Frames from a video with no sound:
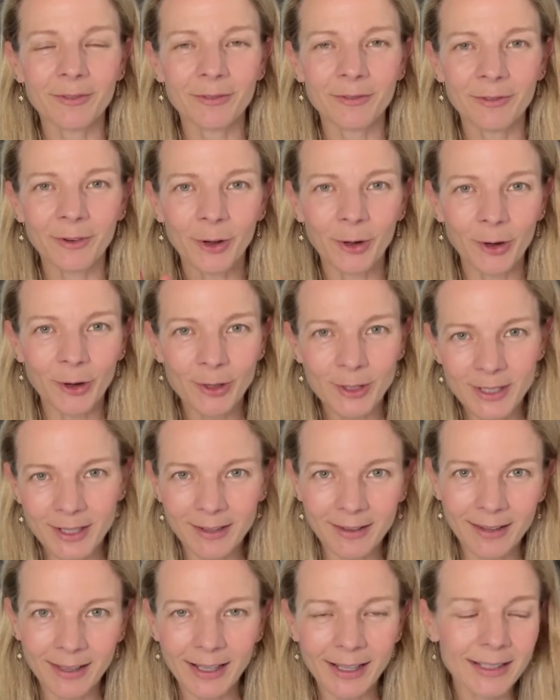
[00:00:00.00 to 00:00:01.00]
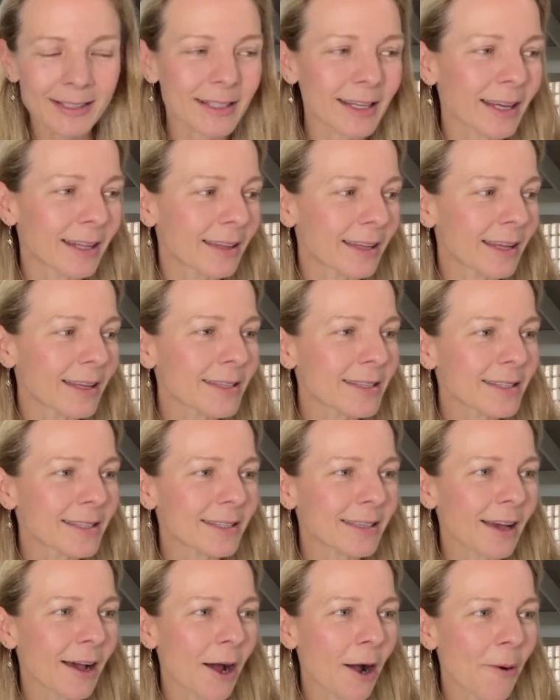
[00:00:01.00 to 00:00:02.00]
photos and things in this.
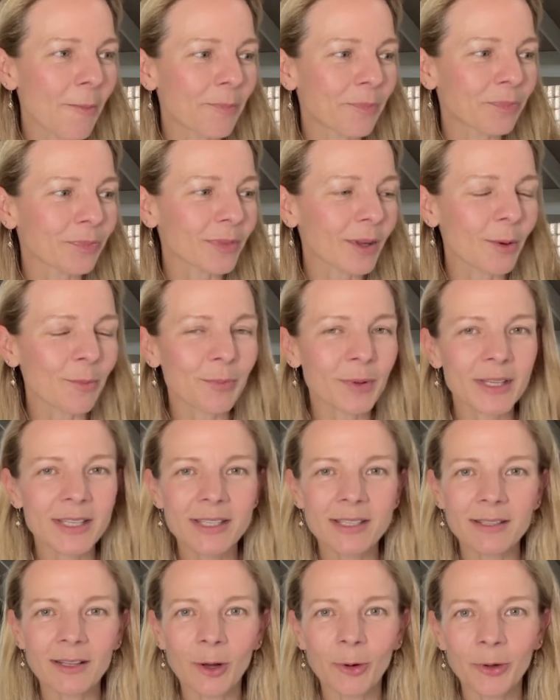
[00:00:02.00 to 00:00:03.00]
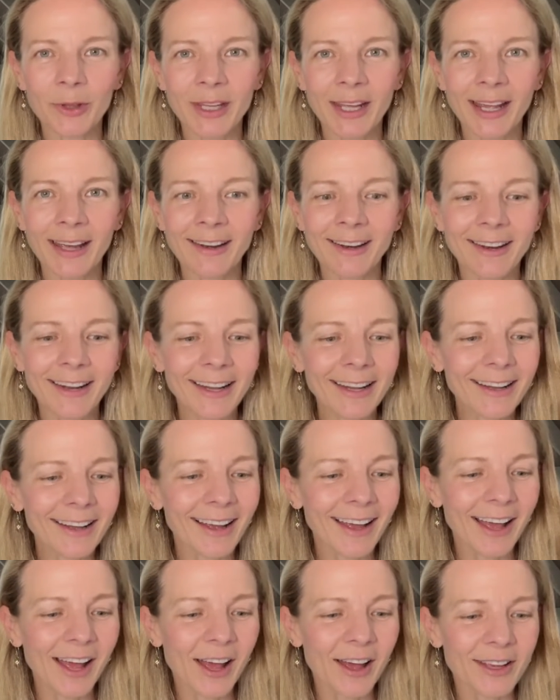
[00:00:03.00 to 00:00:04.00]
I'm a bit slow at the editing,
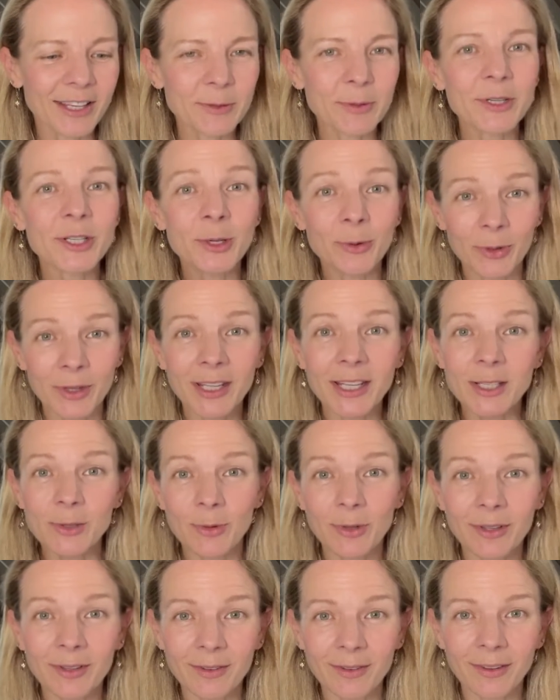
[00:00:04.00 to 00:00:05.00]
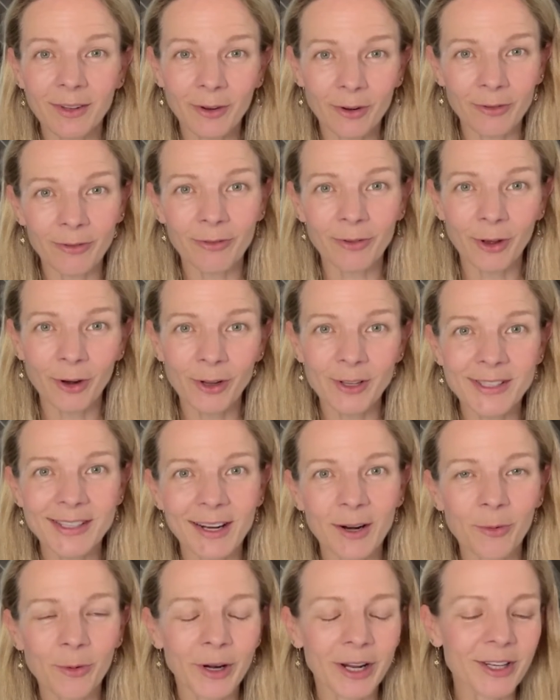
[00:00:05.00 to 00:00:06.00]
especially with this, with a lot of photos that I
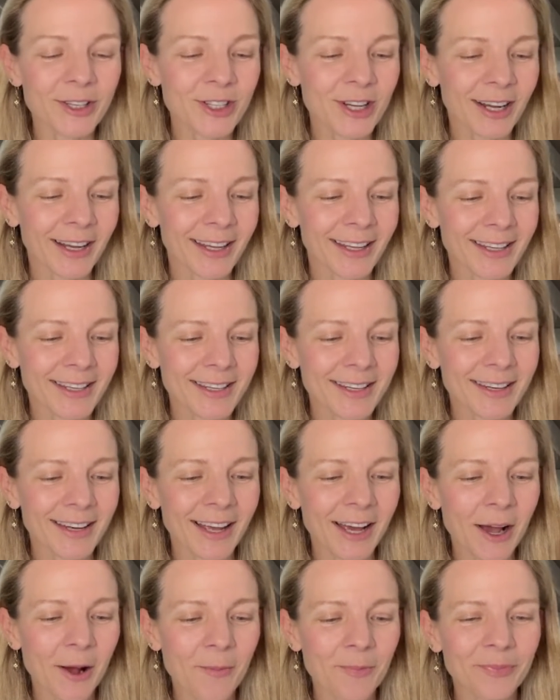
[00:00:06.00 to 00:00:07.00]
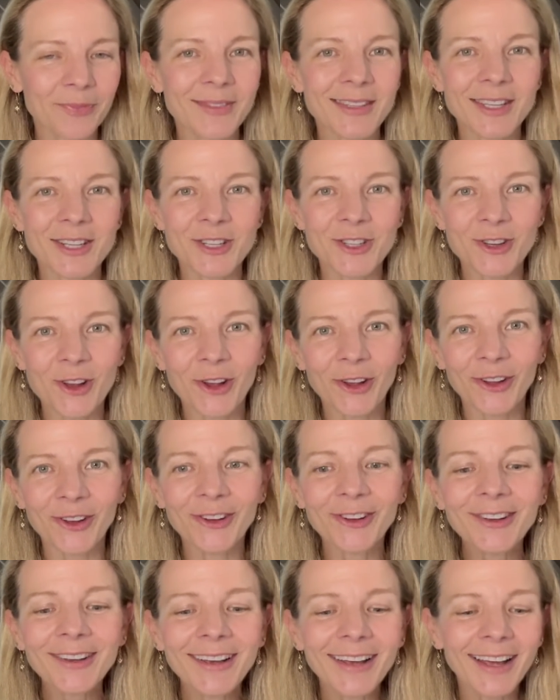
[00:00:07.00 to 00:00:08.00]
want to chuck in to show
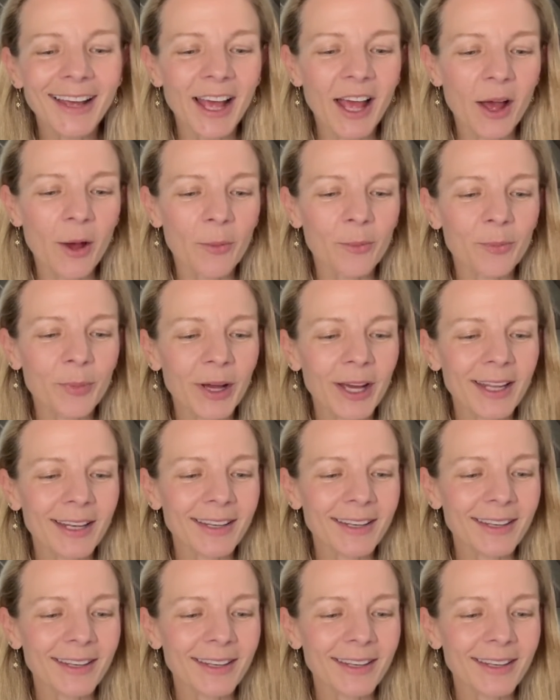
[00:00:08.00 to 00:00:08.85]
you. But